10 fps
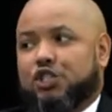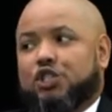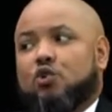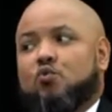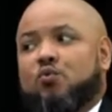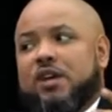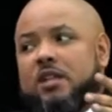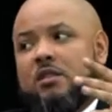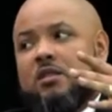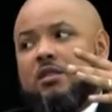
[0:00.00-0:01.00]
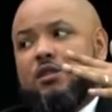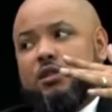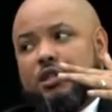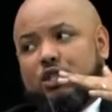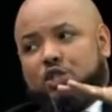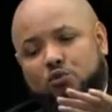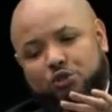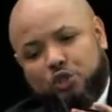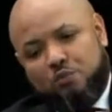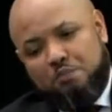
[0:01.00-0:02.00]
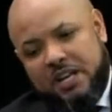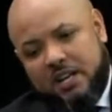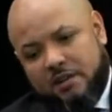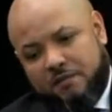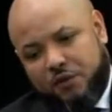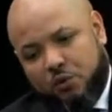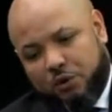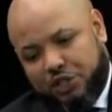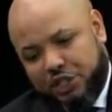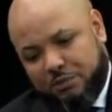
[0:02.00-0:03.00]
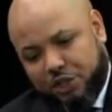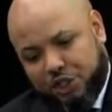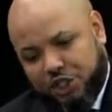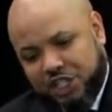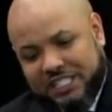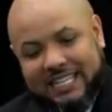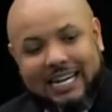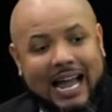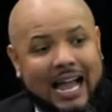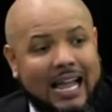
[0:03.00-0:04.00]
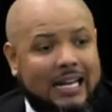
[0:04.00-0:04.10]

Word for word: So then the social media viewership should decline